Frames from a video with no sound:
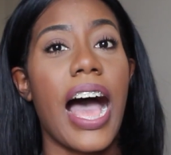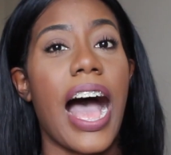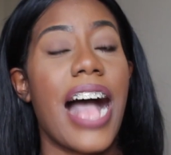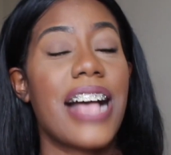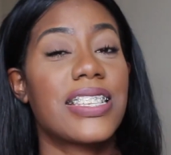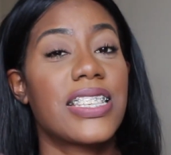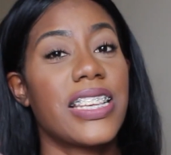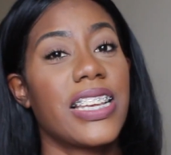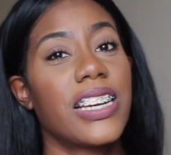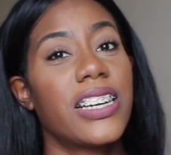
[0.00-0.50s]

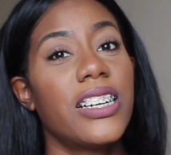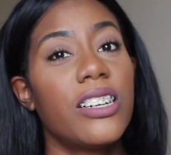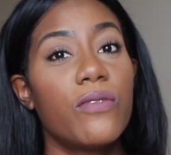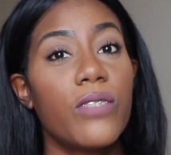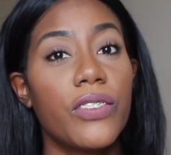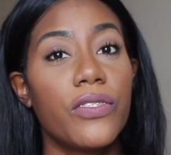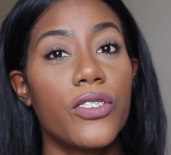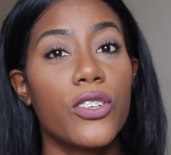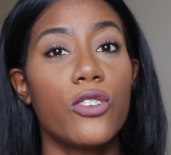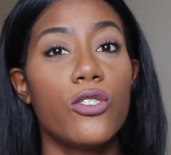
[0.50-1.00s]
I seen good
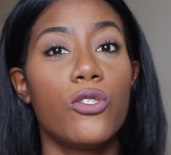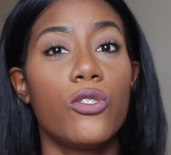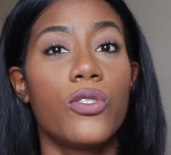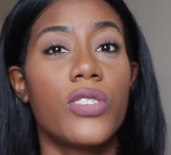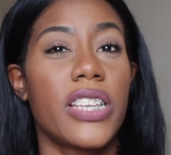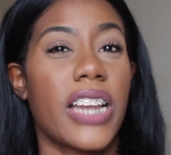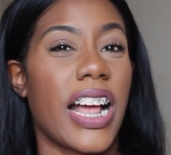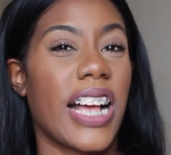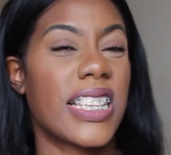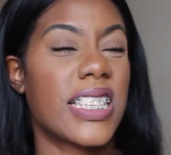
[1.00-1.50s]
reviews,
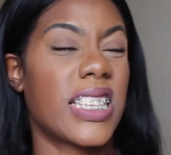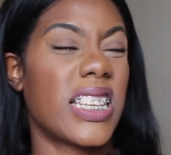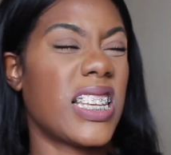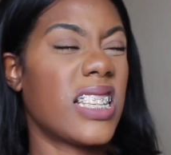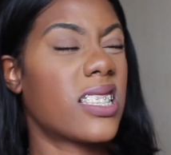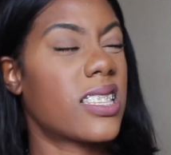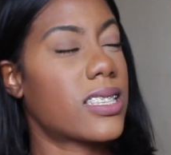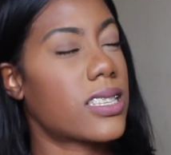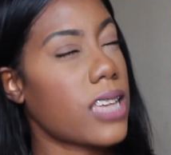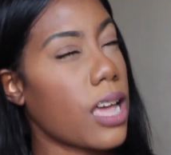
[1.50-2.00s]
then I
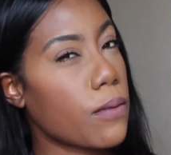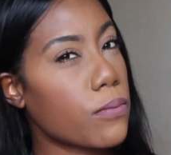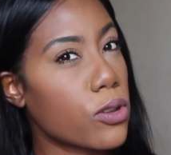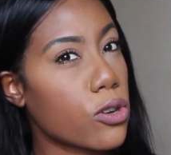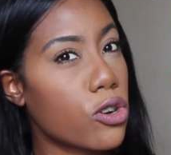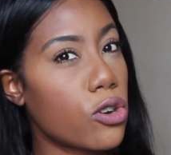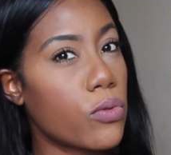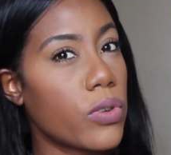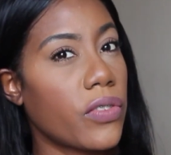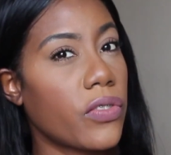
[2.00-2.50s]
seen
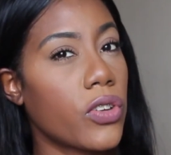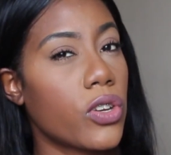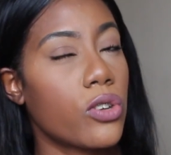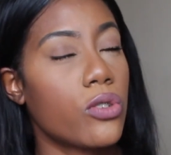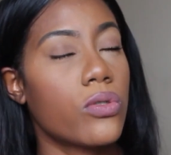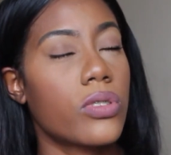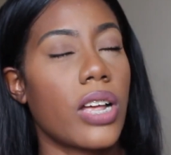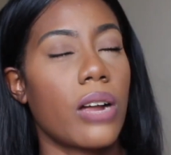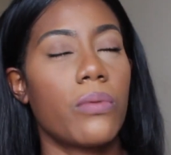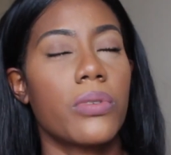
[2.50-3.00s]
skeptical
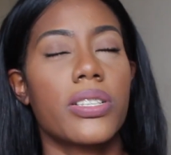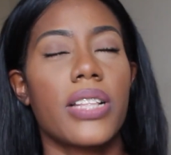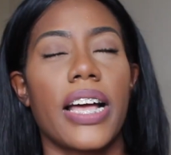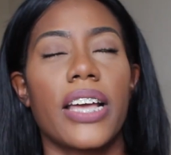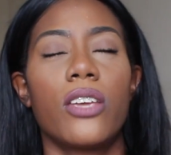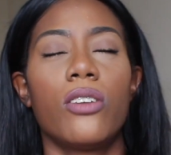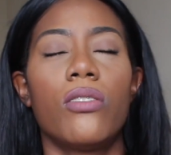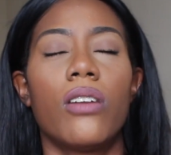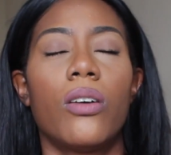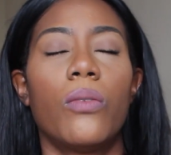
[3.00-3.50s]
reviews. I was
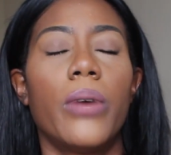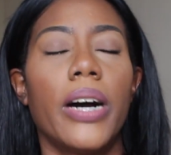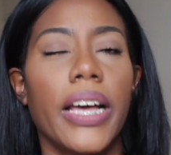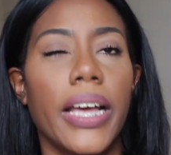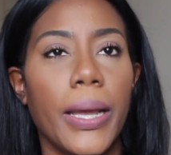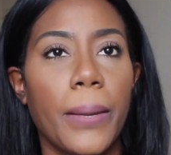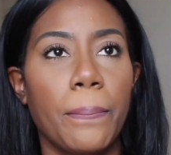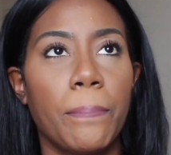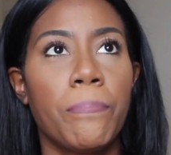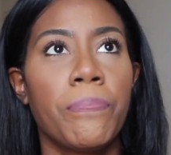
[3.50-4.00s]
like, you know
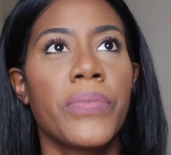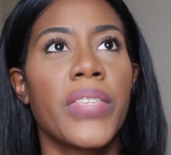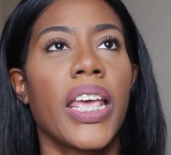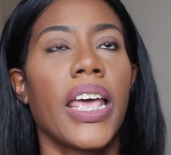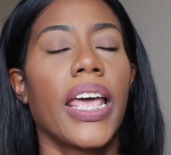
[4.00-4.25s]
what?